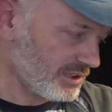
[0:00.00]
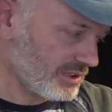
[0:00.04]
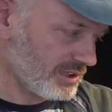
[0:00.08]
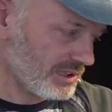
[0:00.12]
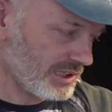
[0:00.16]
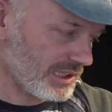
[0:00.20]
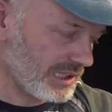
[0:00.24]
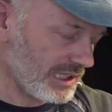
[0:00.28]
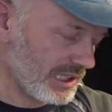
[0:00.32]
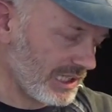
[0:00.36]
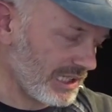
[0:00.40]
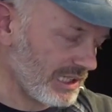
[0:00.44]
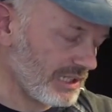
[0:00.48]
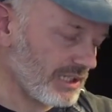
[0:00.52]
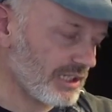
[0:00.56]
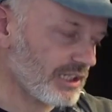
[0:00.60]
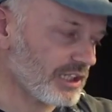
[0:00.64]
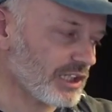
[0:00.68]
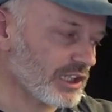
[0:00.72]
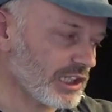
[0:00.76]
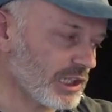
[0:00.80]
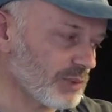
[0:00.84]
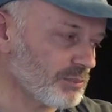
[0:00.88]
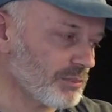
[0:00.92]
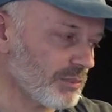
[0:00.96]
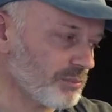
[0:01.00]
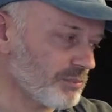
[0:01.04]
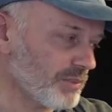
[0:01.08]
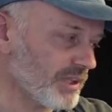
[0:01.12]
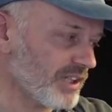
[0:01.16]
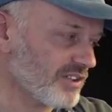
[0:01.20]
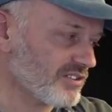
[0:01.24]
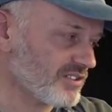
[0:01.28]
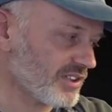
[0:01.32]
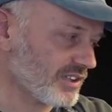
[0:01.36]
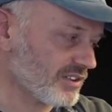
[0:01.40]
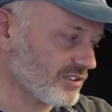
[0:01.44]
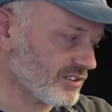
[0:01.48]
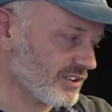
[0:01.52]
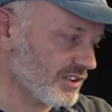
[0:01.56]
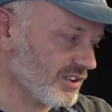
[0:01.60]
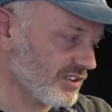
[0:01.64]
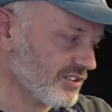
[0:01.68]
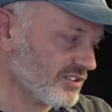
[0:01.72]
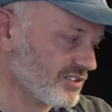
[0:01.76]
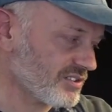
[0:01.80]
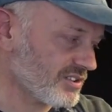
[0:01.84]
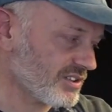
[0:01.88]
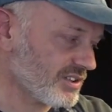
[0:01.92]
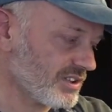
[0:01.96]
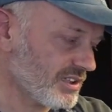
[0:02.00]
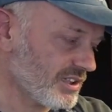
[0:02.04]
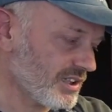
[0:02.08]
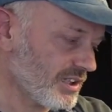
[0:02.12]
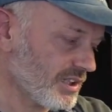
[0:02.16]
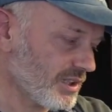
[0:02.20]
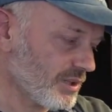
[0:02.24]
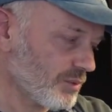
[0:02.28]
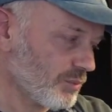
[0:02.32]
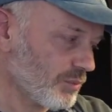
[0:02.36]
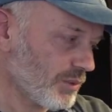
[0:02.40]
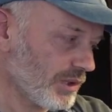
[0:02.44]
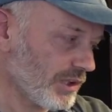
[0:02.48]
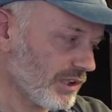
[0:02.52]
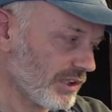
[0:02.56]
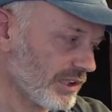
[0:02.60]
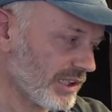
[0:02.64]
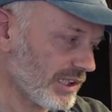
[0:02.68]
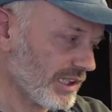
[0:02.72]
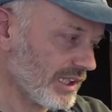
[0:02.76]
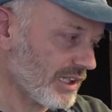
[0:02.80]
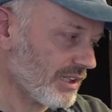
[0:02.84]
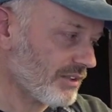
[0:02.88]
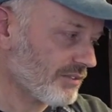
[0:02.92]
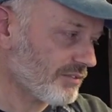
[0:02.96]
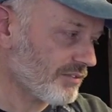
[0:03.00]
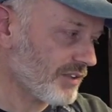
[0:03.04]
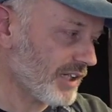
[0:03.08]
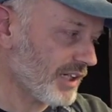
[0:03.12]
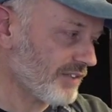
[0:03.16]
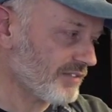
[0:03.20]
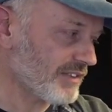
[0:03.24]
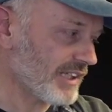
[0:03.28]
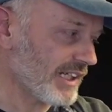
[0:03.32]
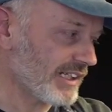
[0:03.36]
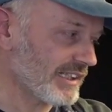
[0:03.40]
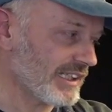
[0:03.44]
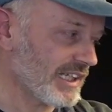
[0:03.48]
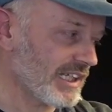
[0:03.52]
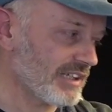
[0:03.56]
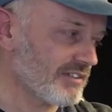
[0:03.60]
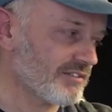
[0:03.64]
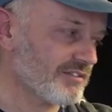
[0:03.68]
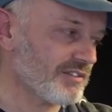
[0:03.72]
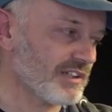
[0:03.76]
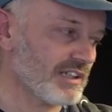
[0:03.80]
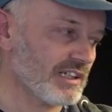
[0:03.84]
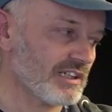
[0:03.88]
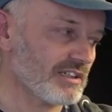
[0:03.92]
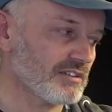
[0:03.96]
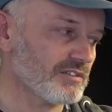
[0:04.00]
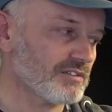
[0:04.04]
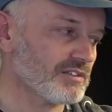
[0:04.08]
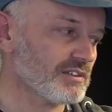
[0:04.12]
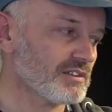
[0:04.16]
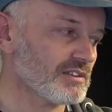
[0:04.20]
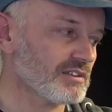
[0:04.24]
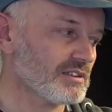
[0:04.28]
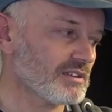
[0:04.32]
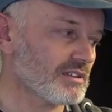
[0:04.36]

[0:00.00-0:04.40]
the Clubman based exhaust, we're looking at 5995